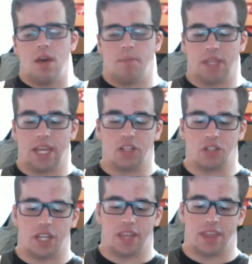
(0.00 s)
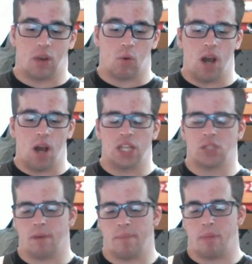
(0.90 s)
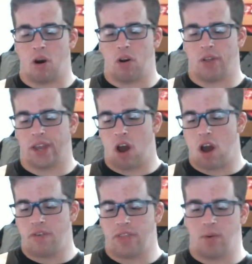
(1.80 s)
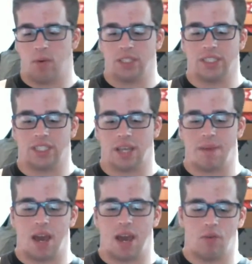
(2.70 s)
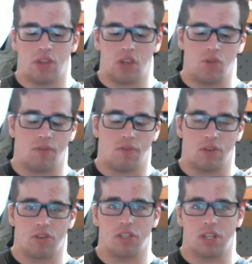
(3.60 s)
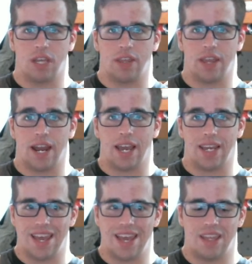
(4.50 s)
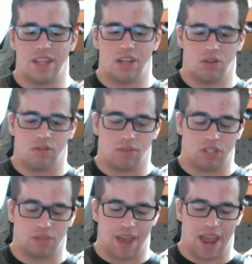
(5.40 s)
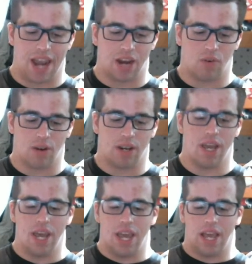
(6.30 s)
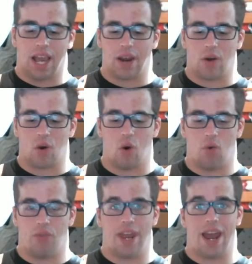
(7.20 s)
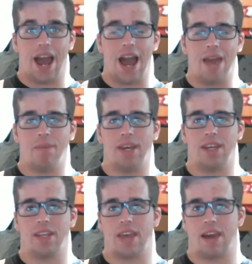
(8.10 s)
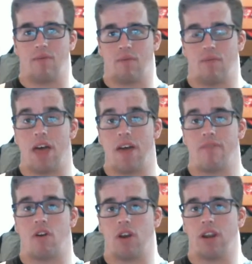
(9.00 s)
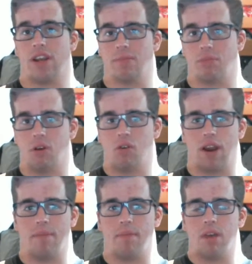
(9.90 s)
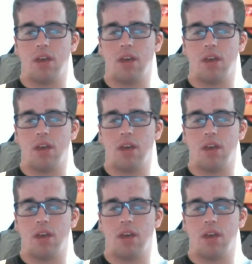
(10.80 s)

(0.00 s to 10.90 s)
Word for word: But the interesting thing was, what parlayed off of that was somehow the university that I attend, the University of Akron, got a hold that I made it to that far into the program.